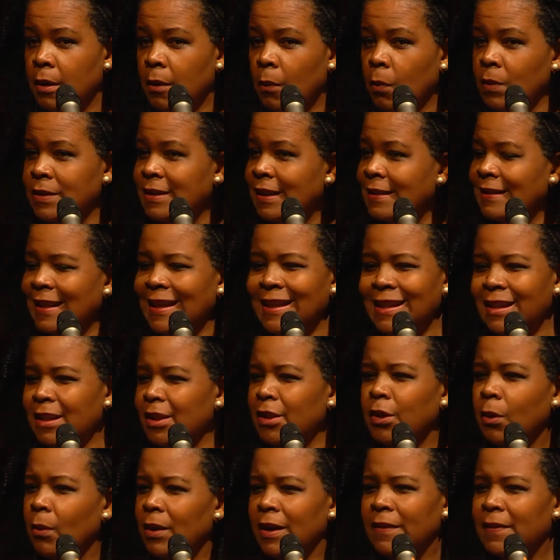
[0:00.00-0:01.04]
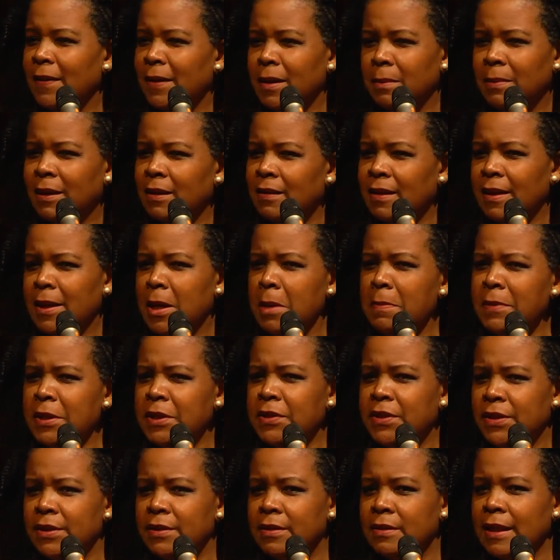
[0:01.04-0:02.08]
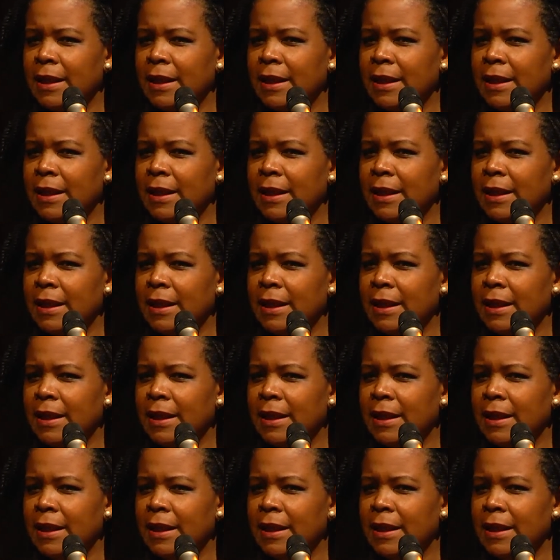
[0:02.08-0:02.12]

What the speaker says: was that they didn't know anything about the Hemingses.